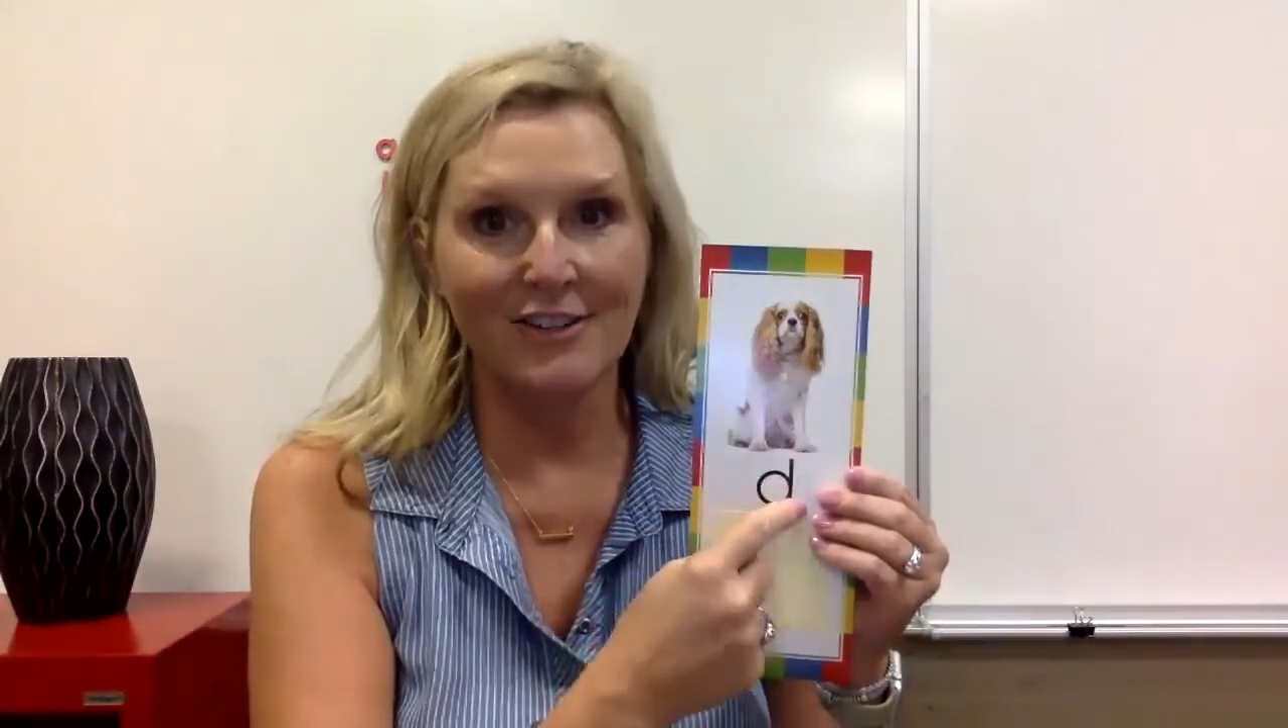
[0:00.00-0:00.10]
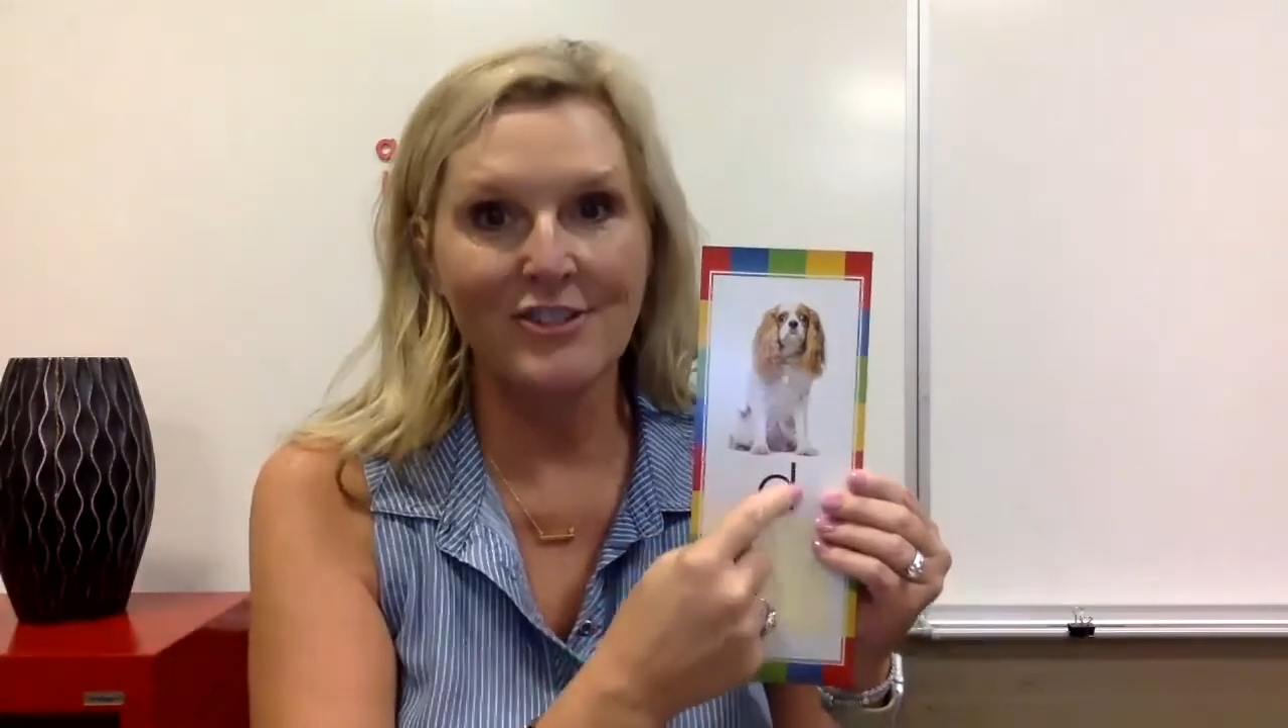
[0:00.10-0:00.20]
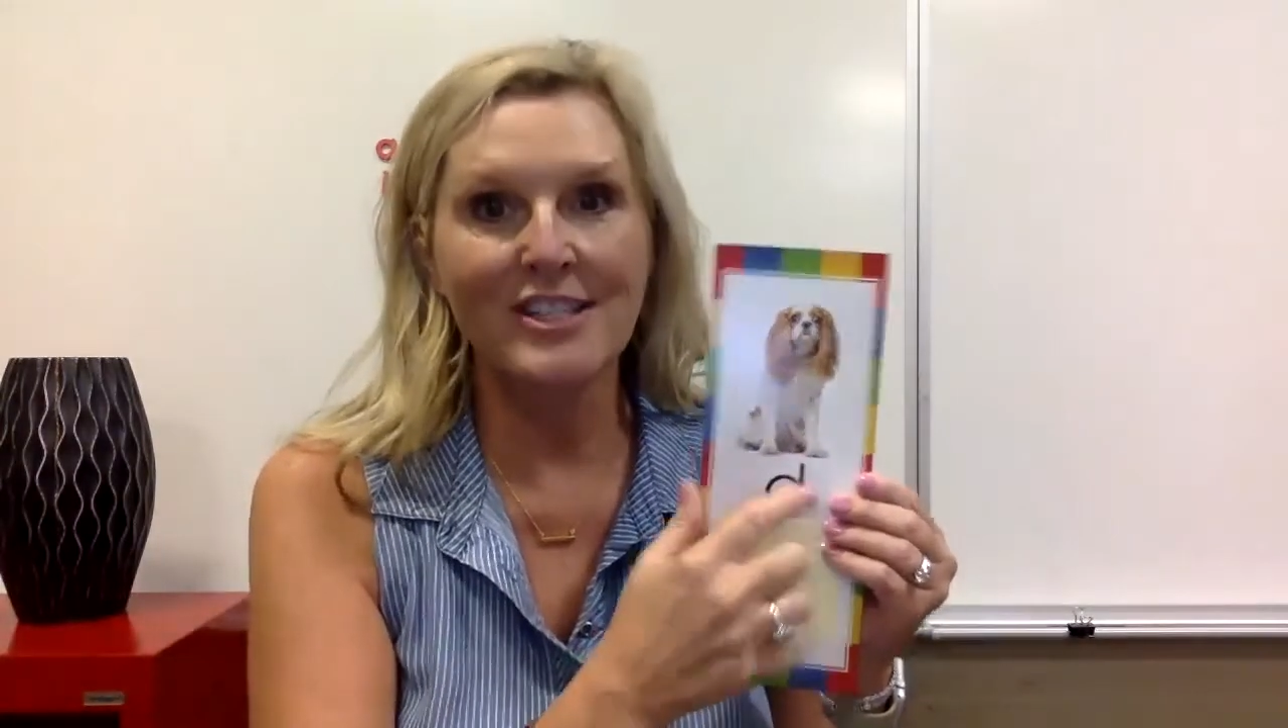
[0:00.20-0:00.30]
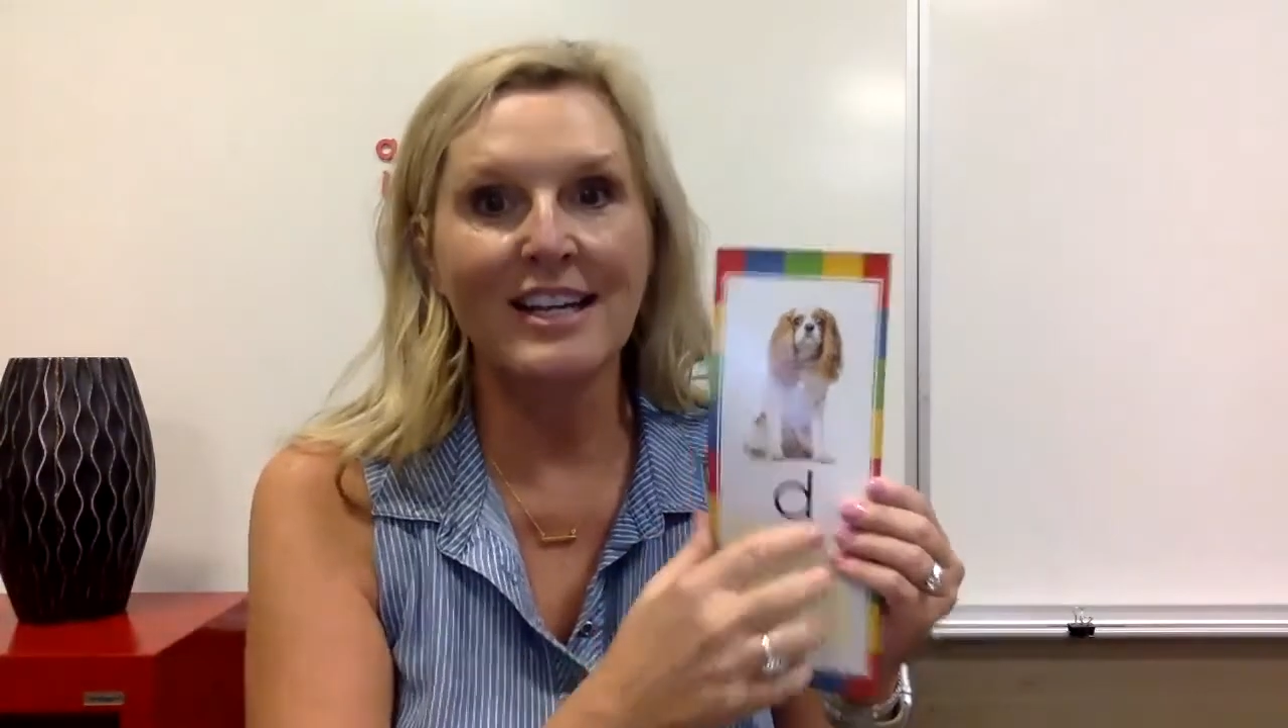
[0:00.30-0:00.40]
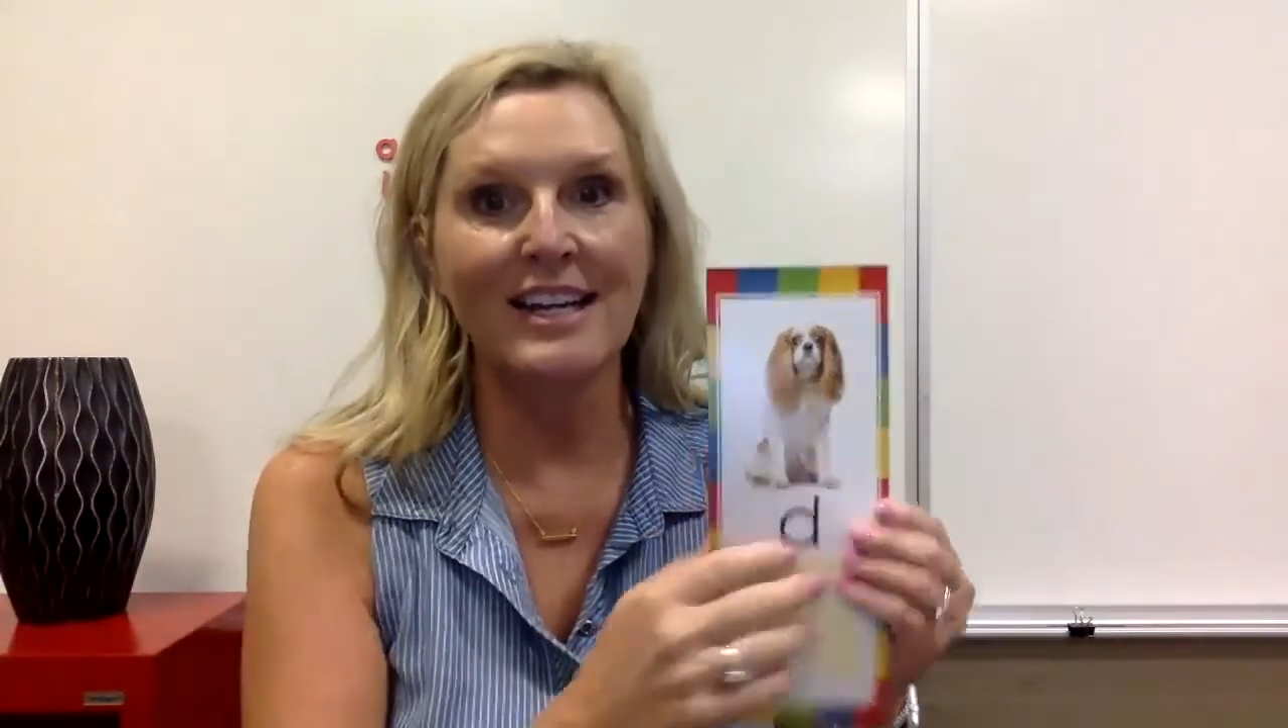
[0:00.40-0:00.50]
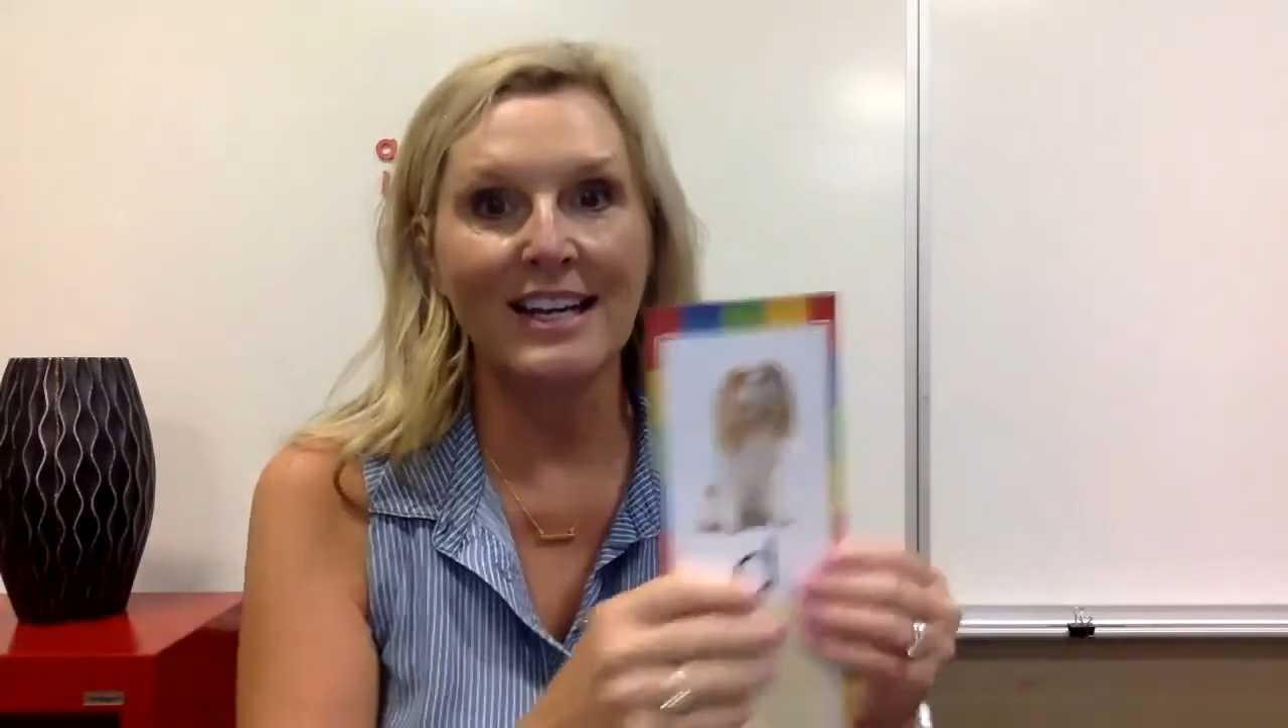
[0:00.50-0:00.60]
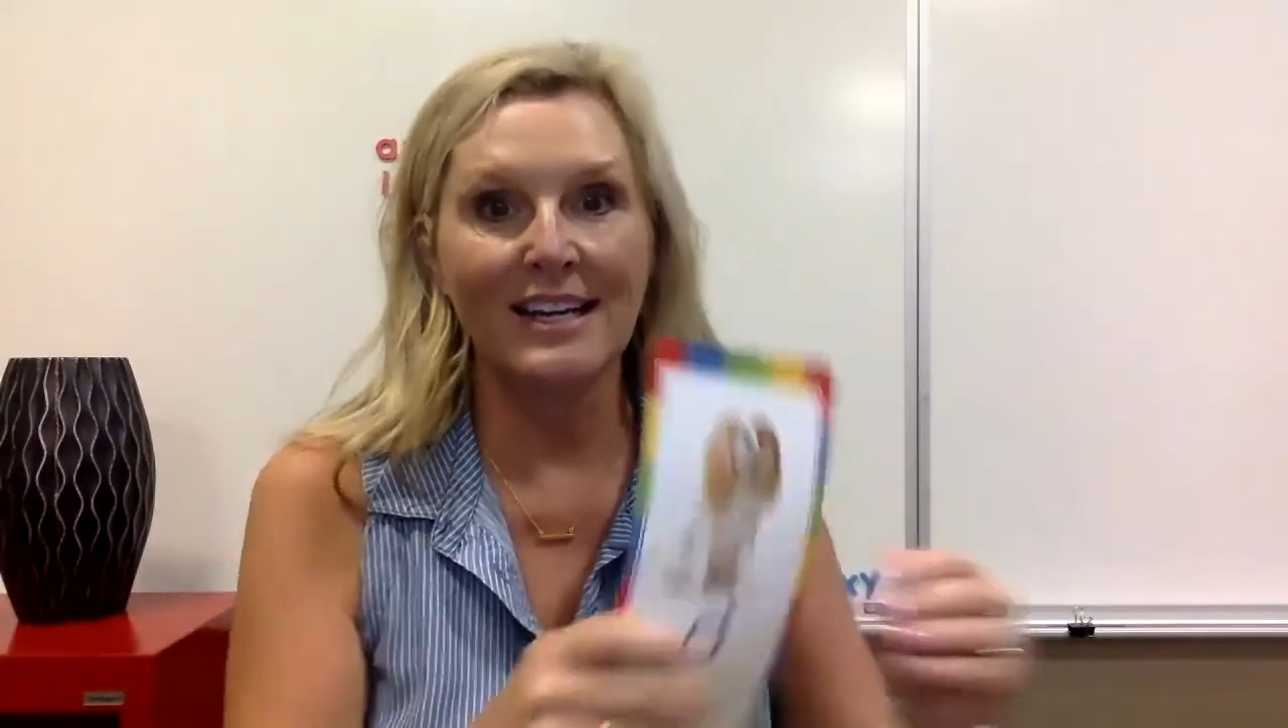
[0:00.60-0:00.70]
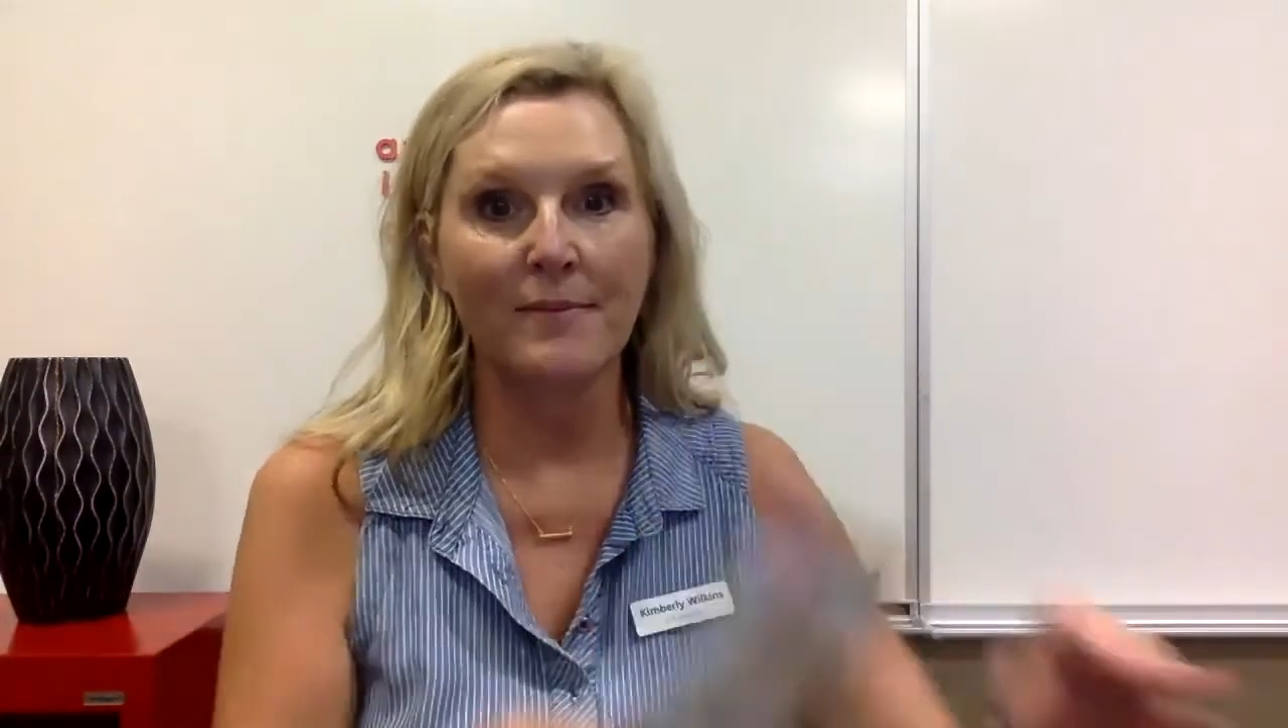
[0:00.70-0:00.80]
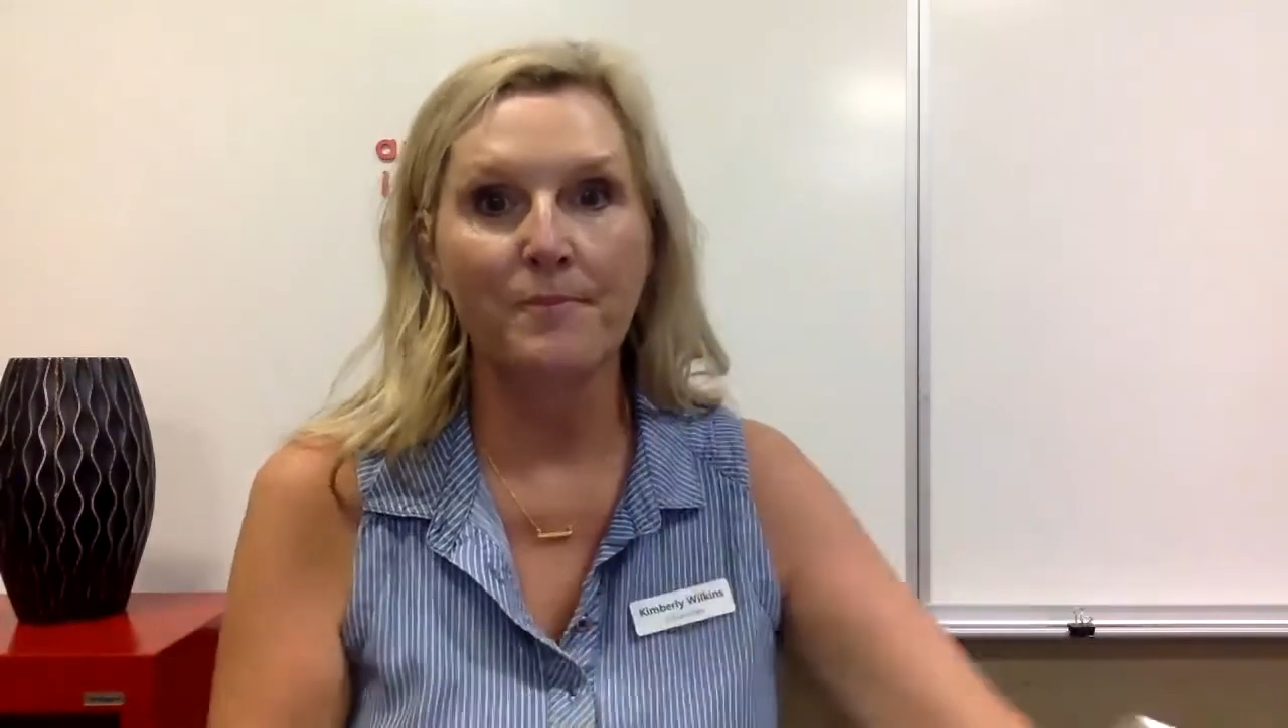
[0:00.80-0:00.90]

D.